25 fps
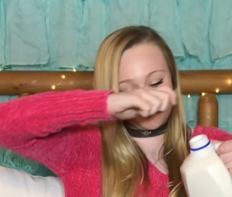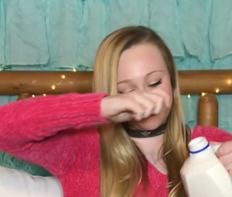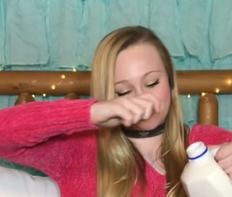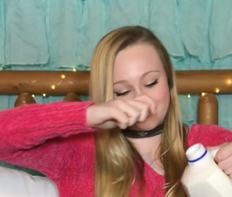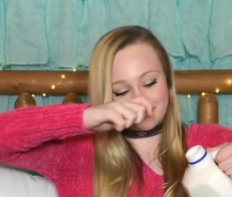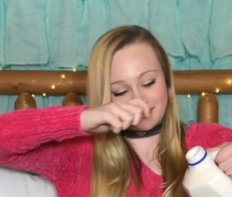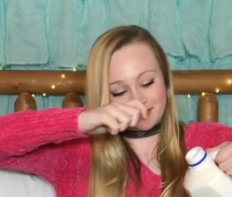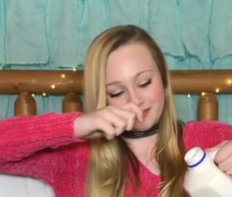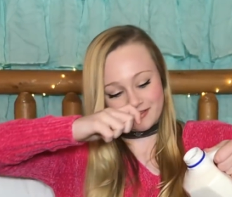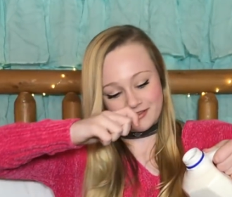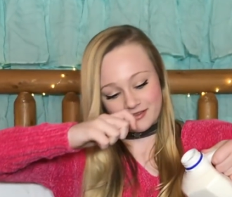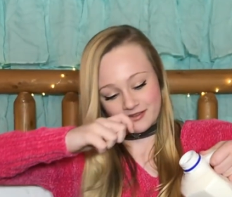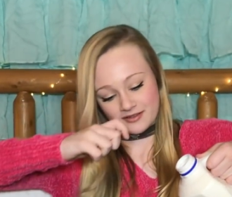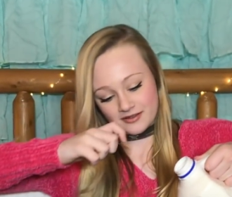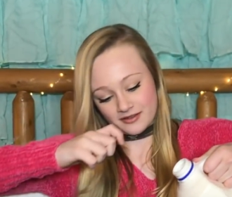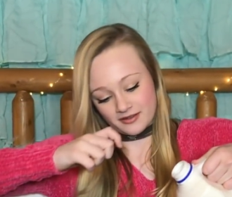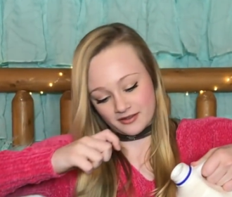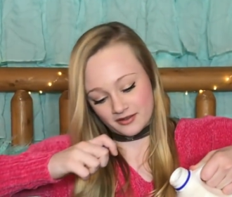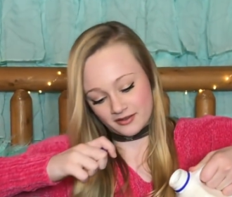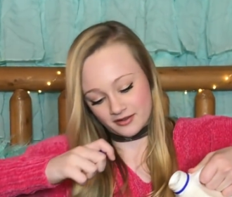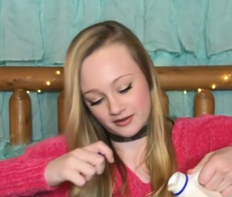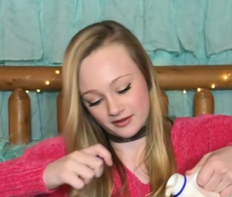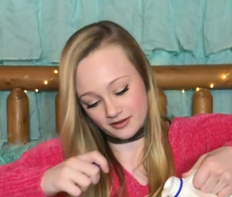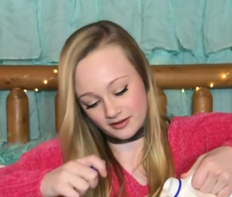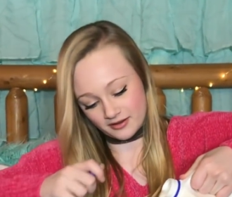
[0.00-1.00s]

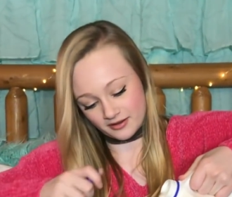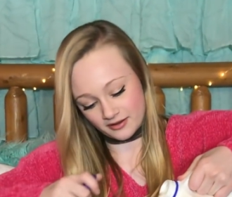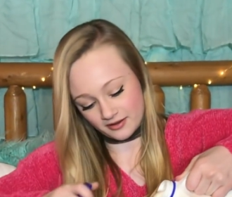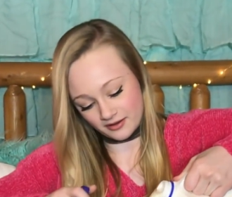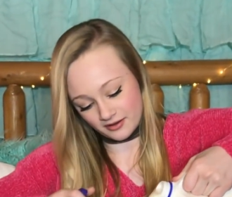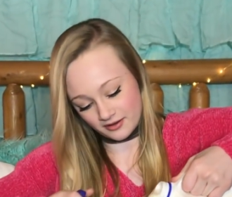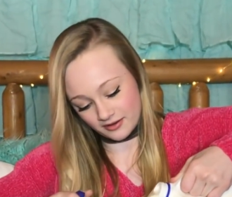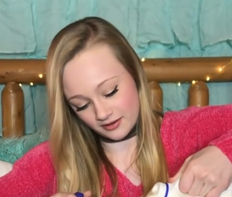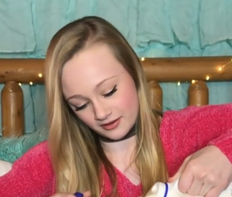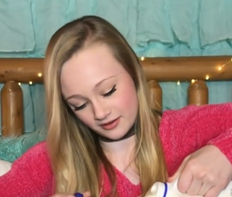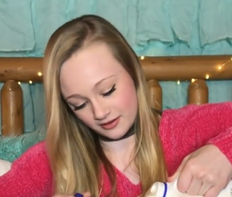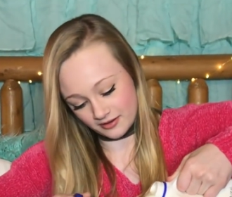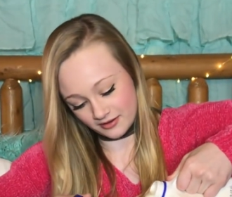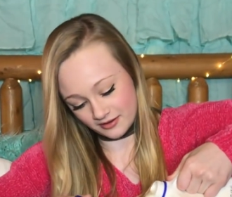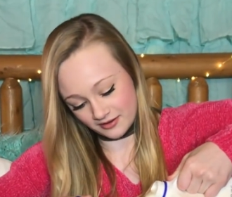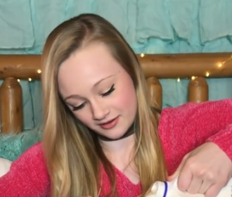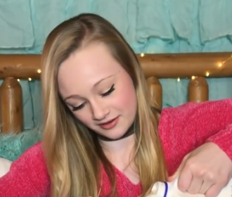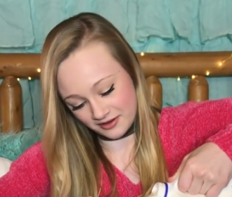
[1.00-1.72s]
[no speech]